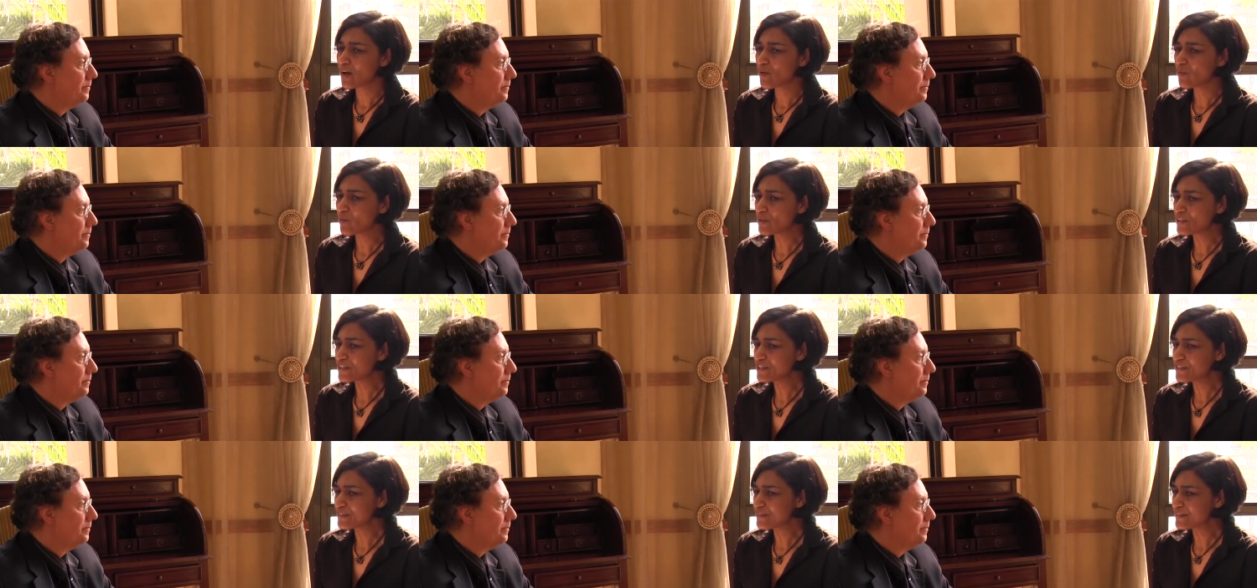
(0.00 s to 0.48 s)
Speaker 1: What
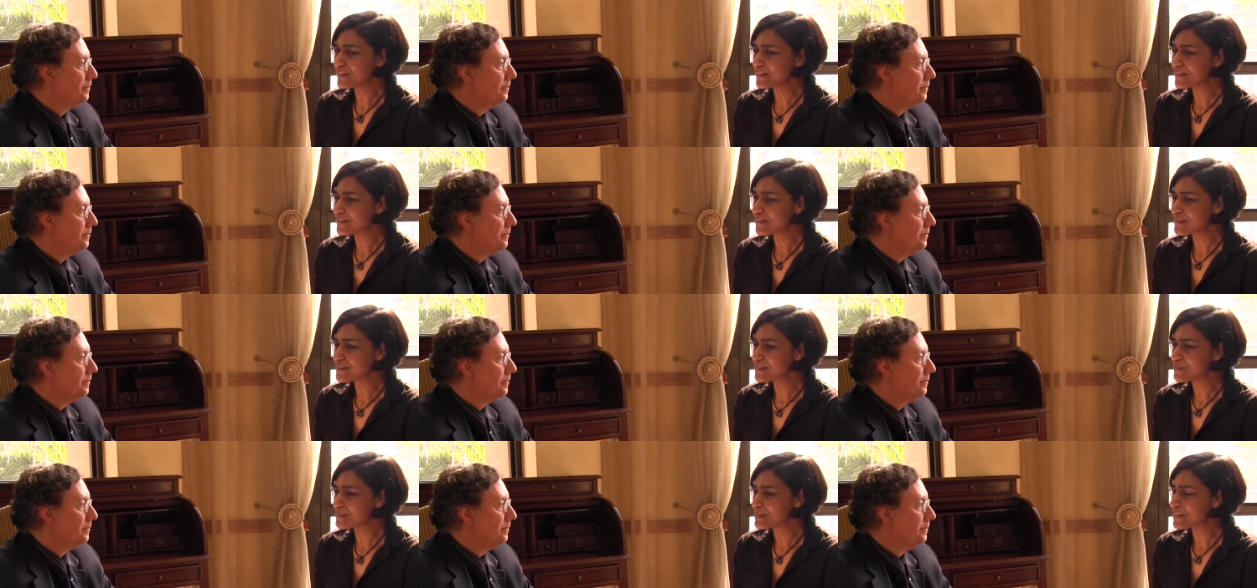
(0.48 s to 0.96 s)
do you think
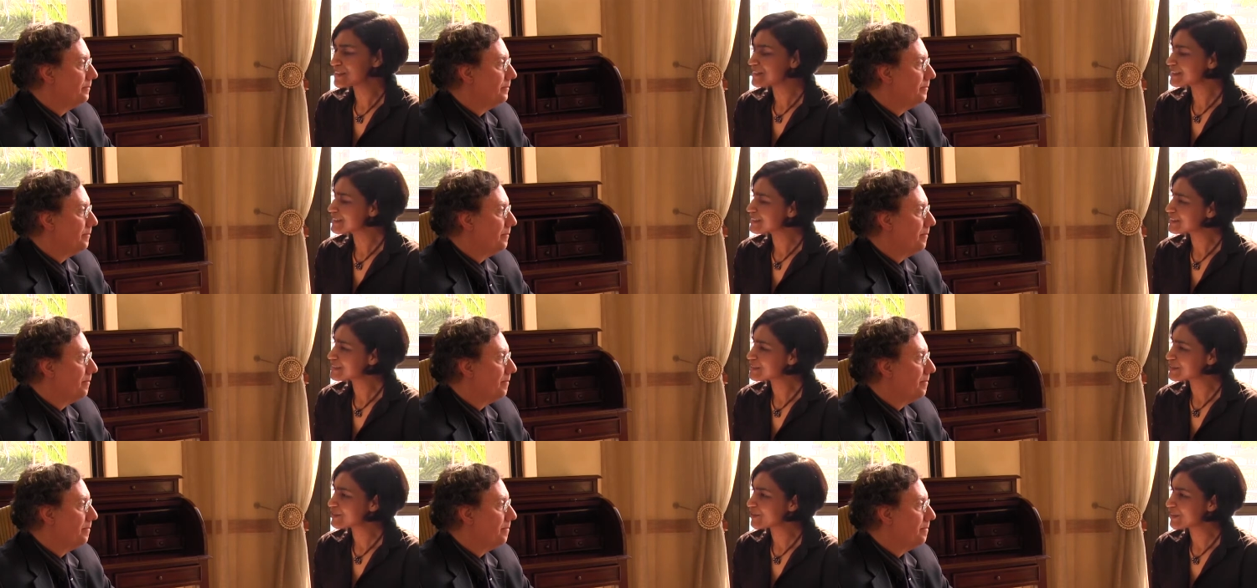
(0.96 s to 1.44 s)
this meeting
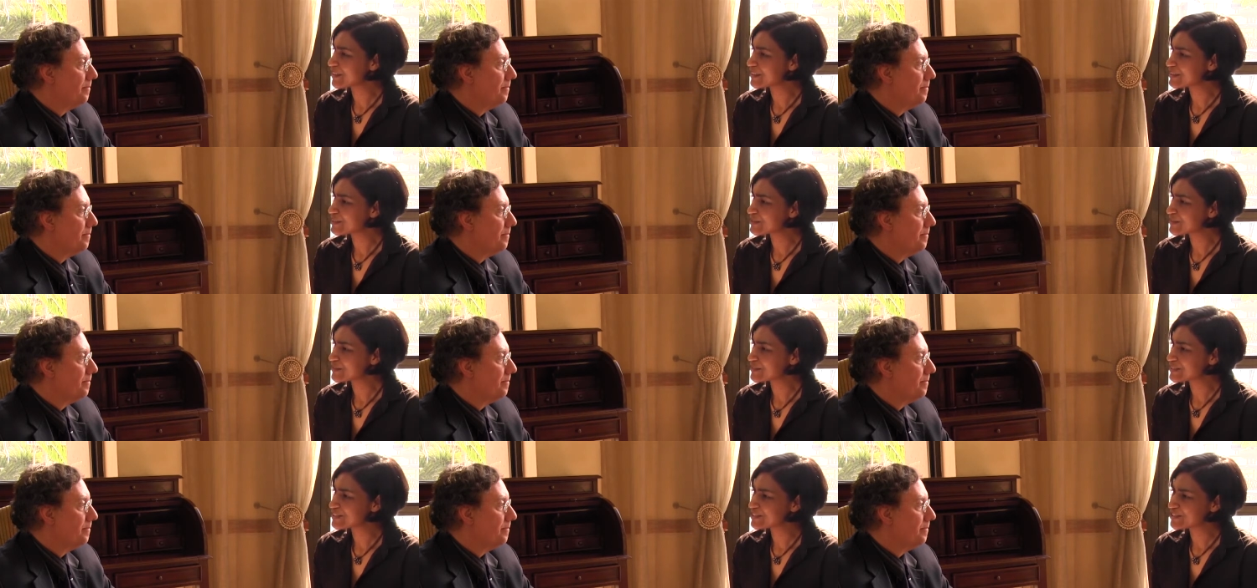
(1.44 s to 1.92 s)
is going
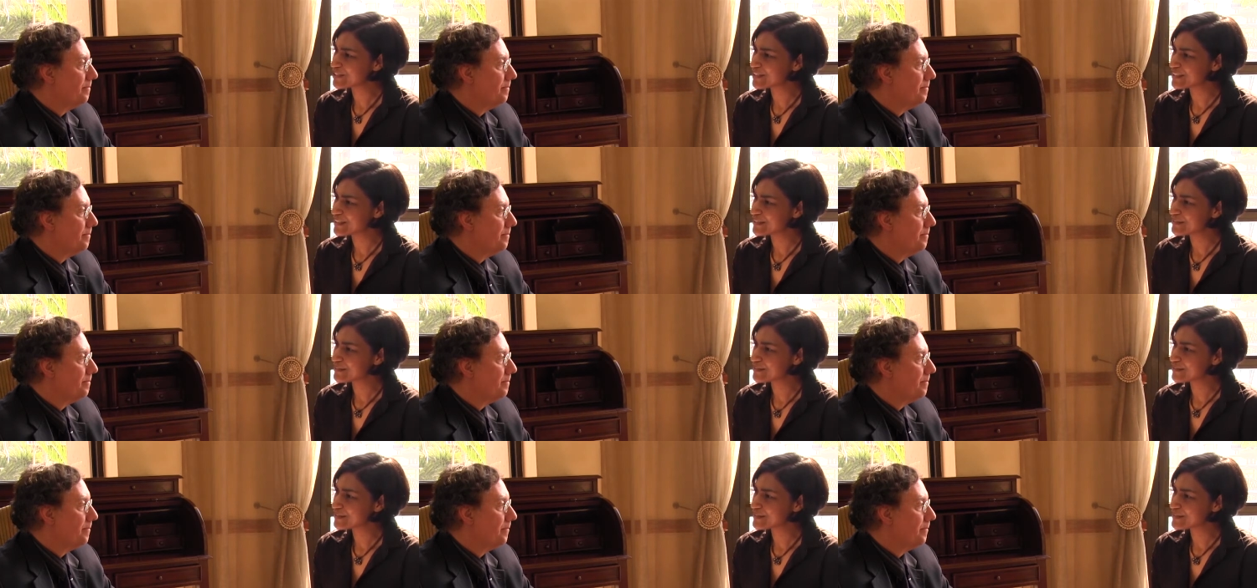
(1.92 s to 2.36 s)
to achieve?